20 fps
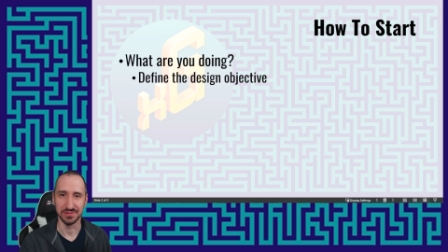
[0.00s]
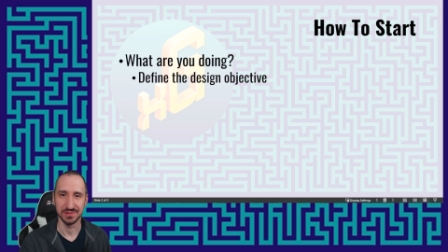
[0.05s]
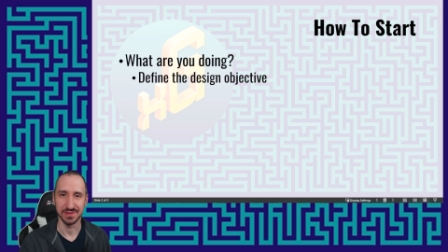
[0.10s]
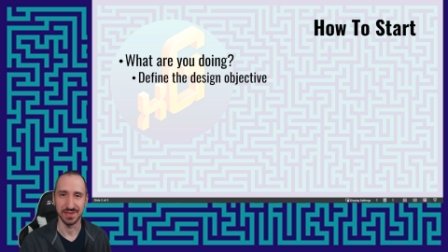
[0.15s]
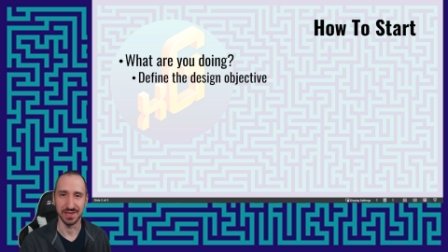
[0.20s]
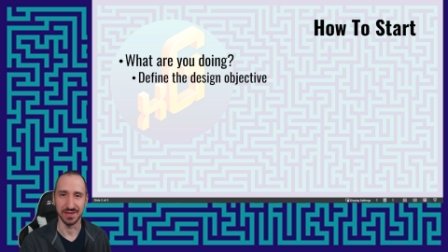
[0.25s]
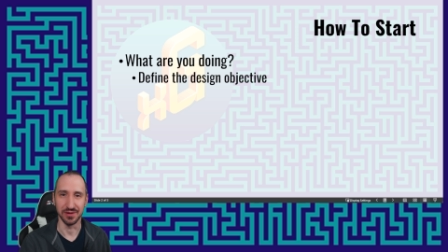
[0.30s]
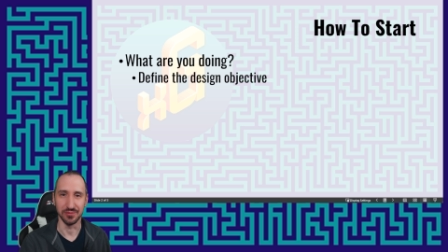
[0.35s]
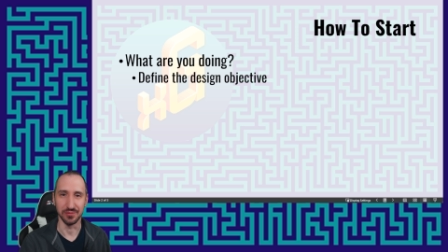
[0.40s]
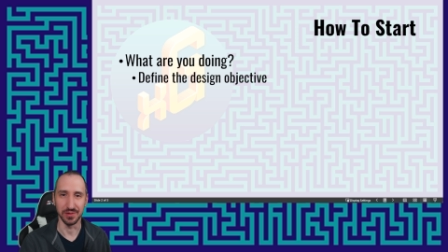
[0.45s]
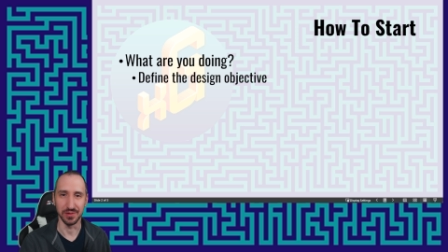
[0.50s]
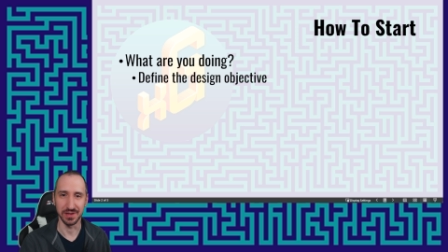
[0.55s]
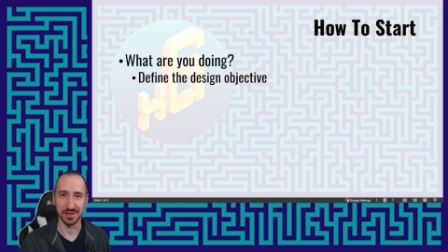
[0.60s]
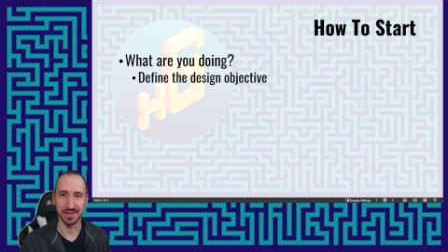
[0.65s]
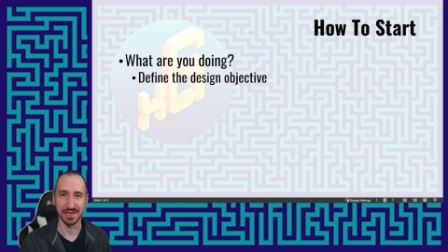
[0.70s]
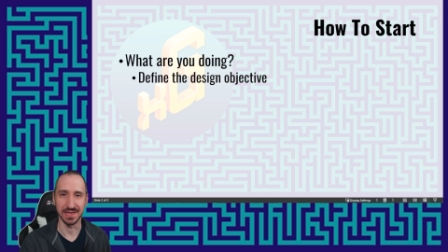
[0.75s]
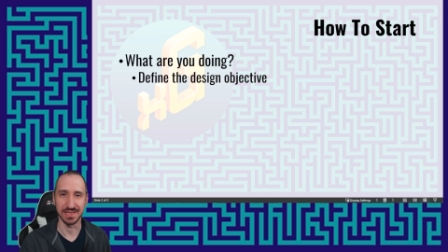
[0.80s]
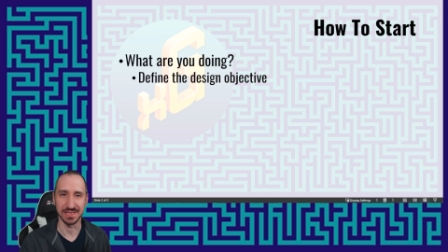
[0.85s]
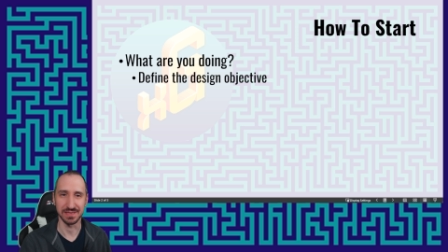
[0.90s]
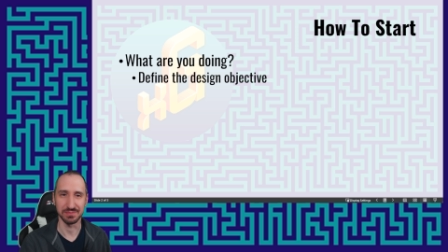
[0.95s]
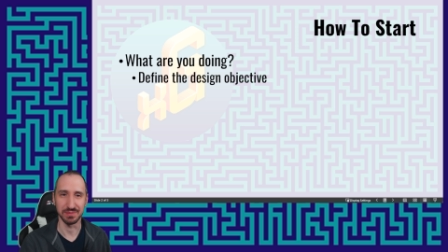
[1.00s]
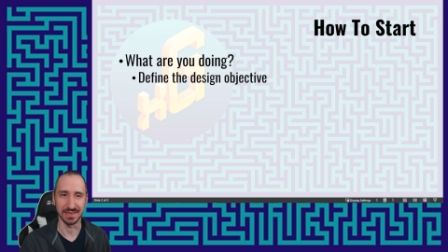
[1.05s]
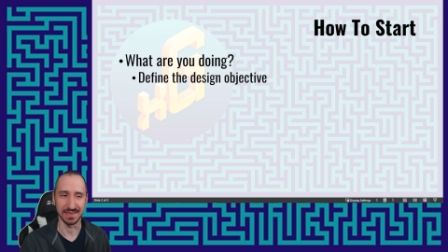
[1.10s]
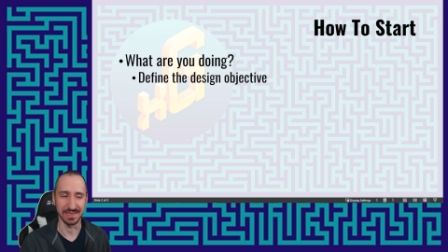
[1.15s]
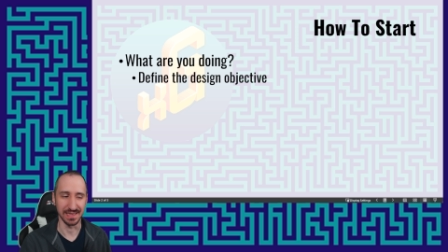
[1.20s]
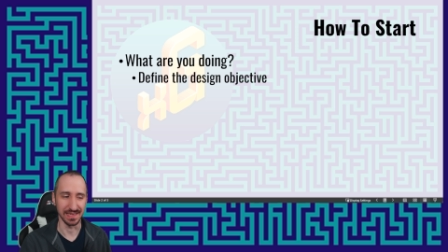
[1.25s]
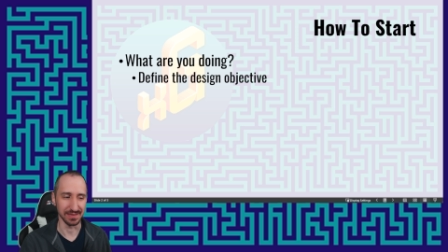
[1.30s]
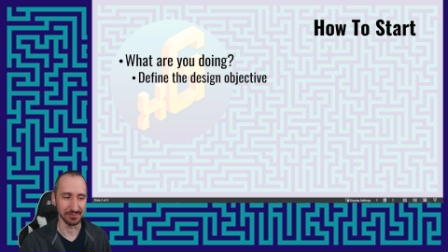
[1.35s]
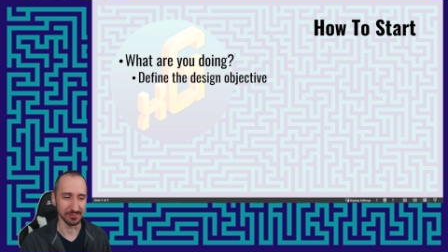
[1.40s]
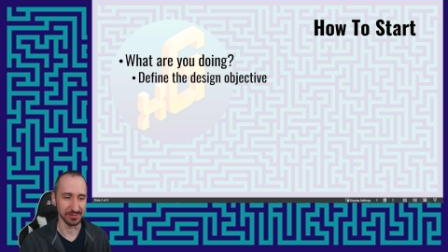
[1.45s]
You know, what are they
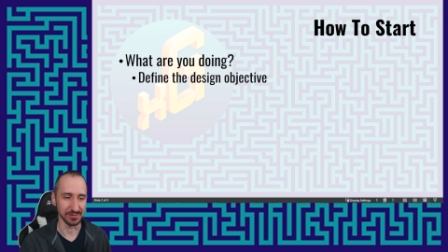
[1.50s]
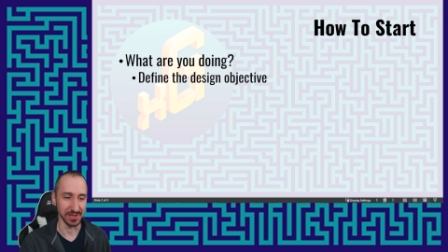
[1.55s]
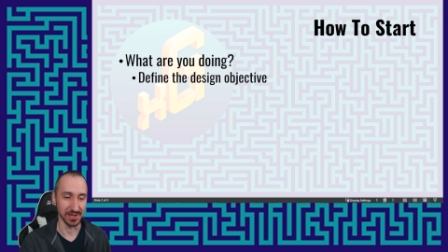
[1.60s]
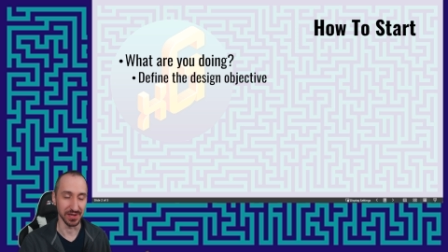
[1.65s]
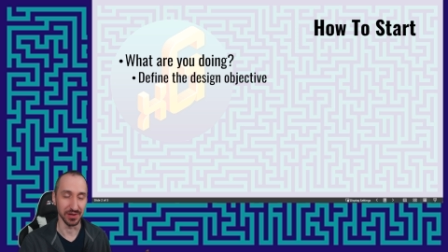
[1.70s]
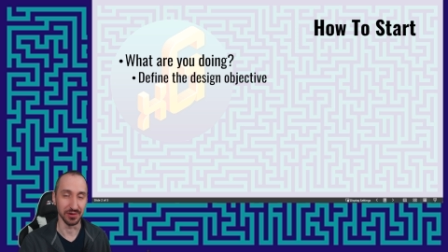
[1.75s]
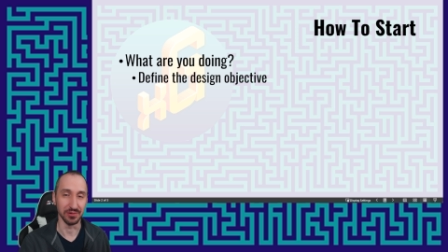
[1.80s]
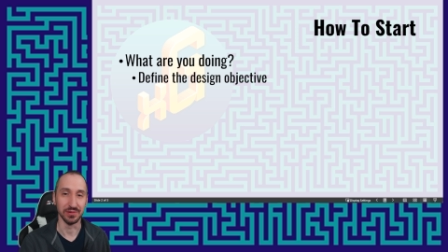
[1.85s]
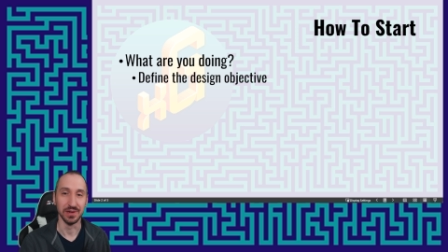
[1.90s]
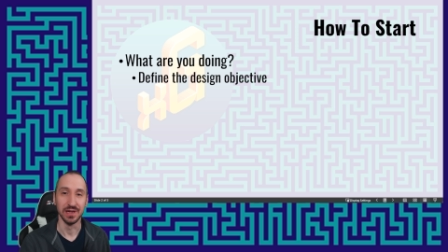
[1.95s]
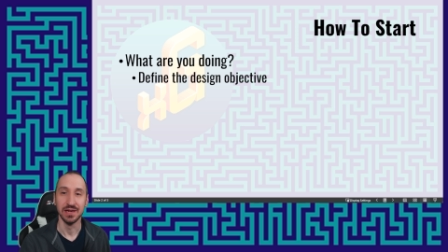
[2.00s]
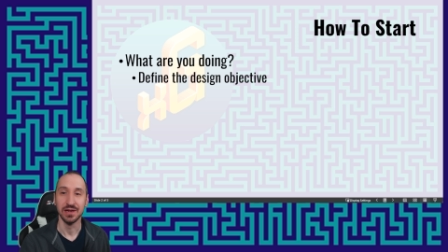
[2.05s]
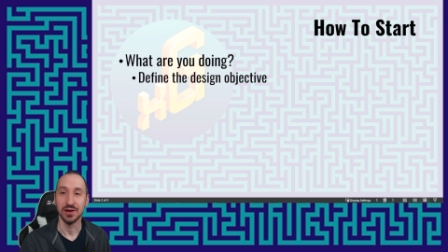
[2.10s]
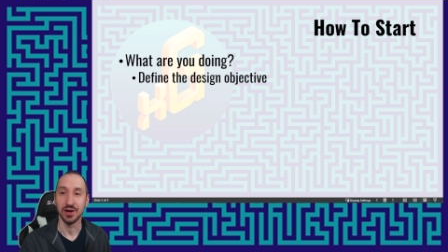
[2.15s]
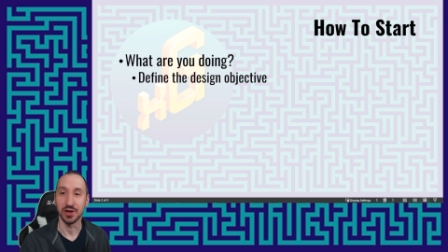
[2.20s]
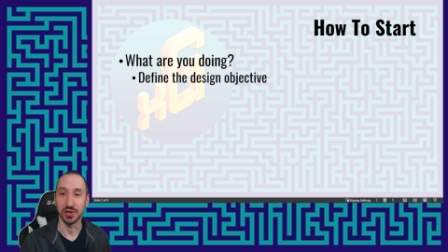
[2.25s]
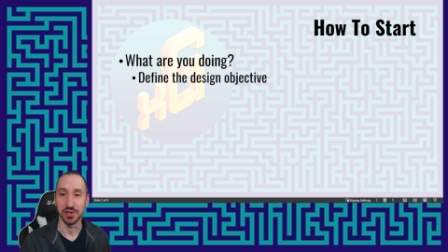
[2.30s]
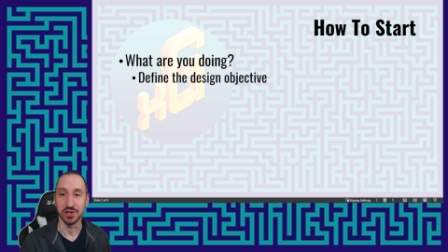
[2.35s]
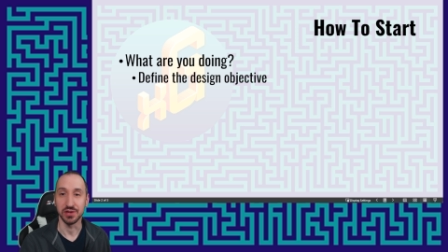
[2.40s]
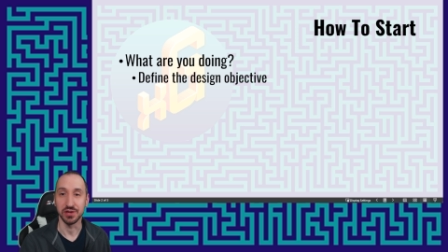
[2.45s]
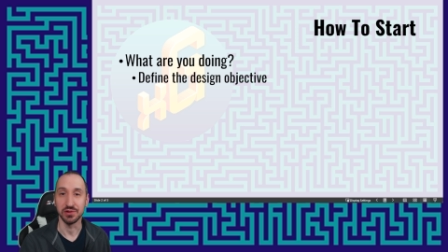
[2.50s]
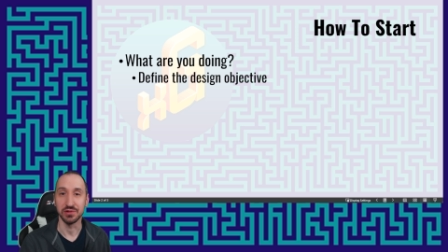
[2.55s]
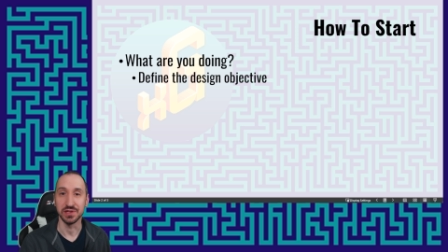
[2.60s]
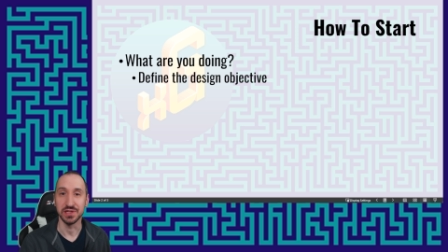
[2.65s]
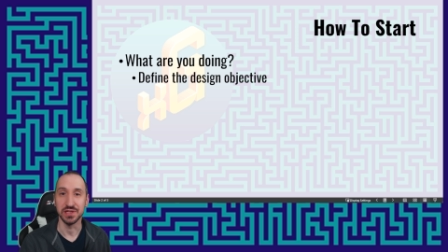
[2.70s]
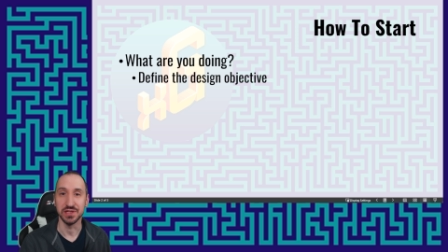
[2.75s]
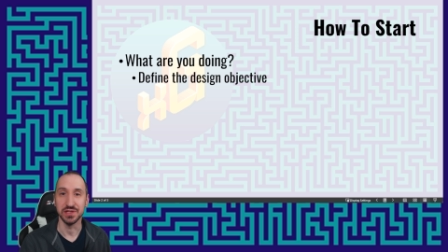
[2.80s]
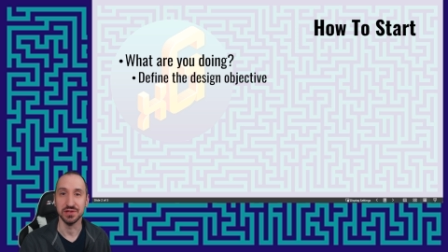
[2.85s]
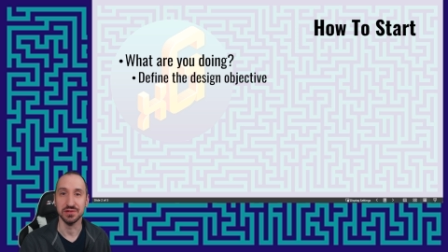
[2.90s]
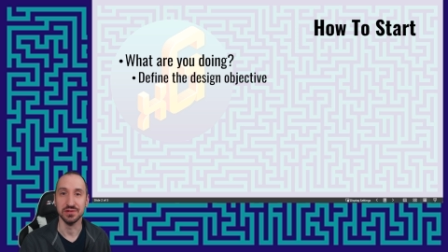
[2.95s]
expecting? You know, are you going
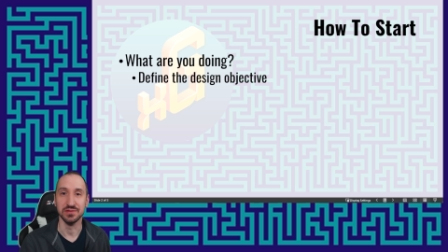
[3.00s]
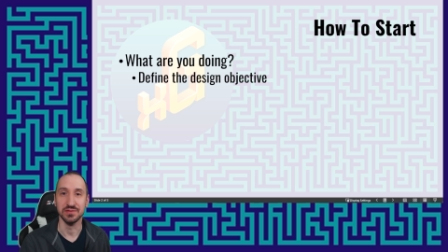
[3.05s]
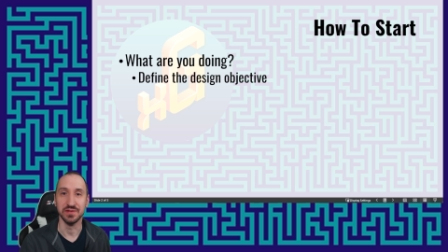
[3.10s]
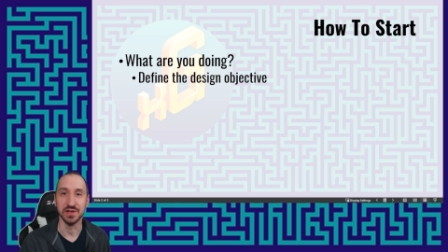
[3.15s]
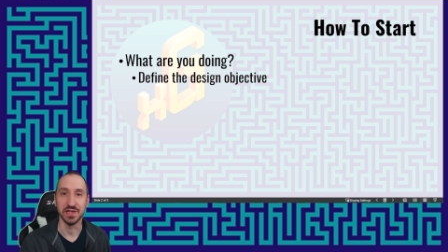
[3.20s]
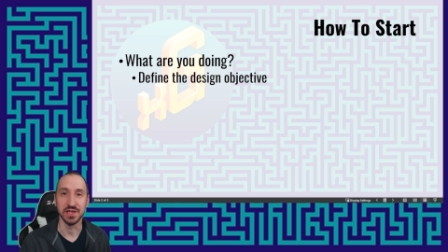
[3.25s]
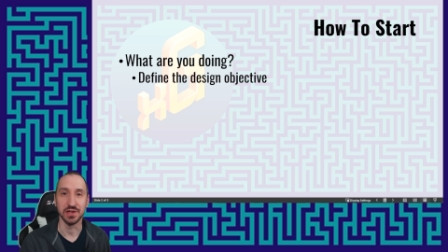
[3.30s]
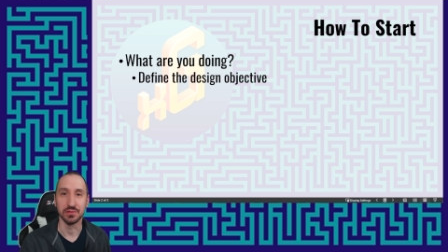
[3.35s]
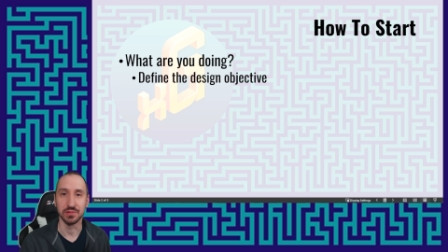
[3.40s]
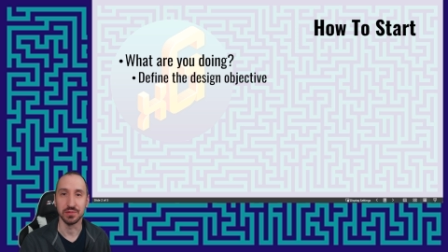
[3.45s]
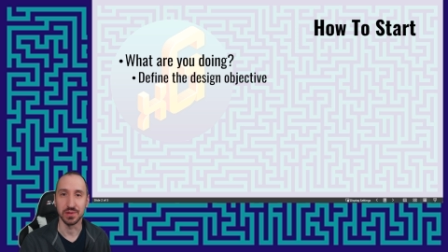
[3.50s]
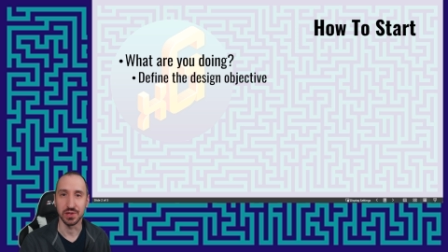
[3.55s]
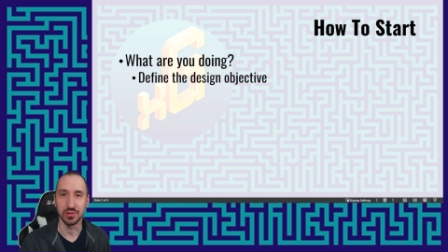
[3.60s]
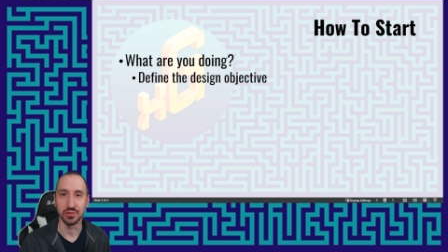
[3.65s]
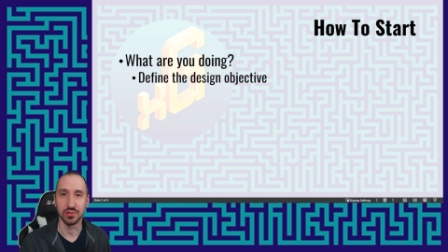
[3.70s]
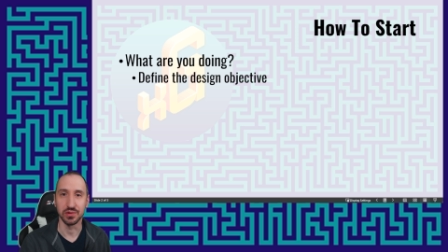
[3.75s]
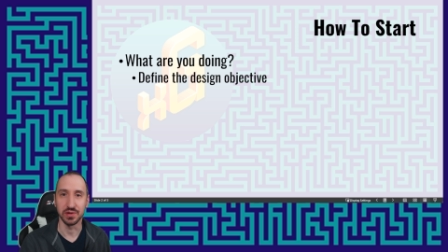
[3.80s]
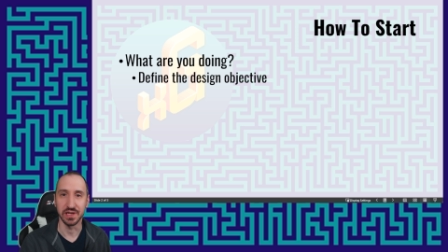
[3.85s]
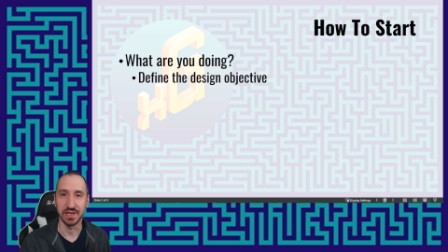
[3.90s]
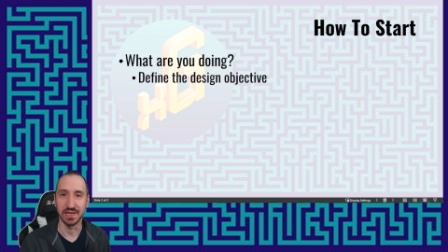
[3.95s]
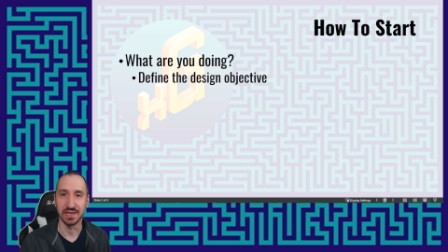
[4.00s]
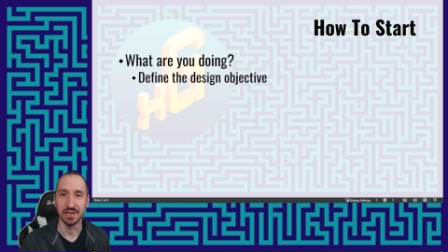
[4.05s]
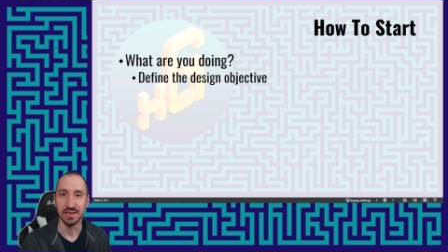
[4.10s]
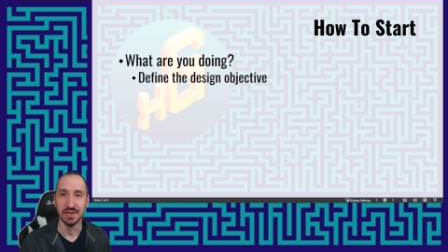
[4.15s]
to do video recording